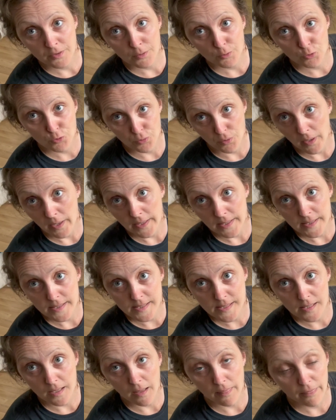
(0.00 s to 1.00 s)
traced
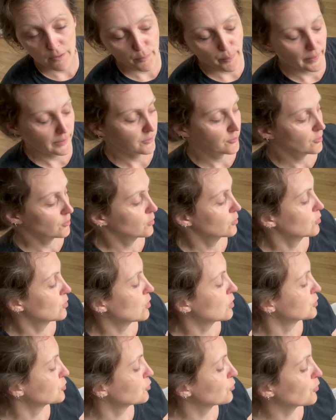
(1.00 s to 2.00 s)
the pattern
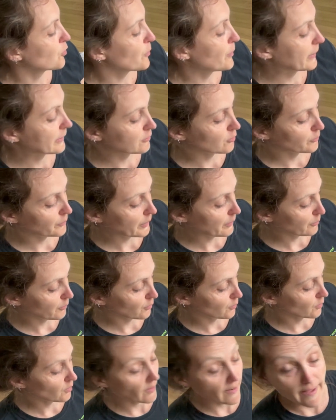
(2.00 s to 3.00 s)
onto the pattern
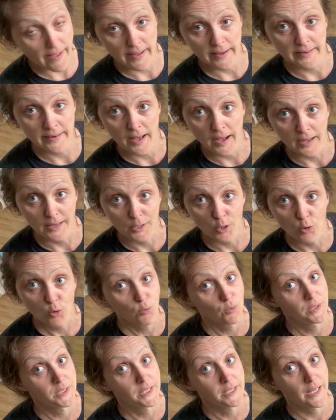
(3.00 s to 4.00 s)
paper and I
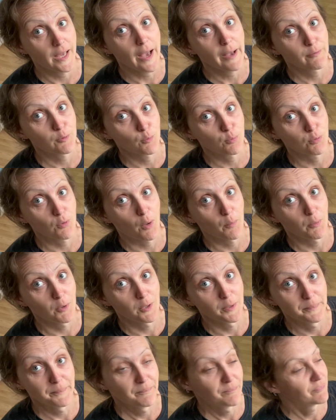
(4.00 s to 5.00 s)
already have a
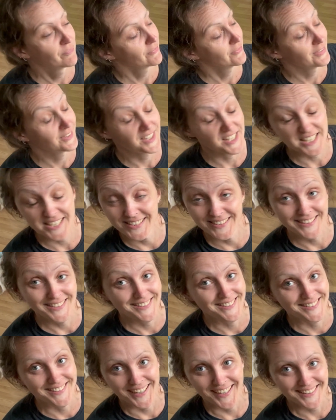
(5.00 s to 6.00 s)
problem. This
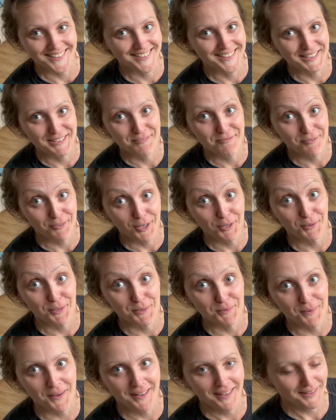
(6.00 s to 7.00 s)
is starting very
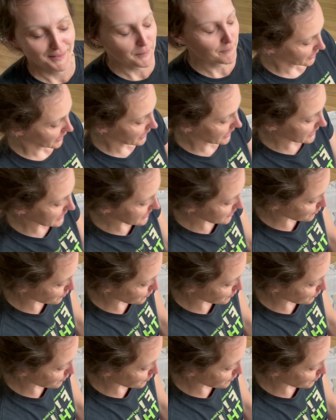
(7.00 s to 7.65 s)
well. It is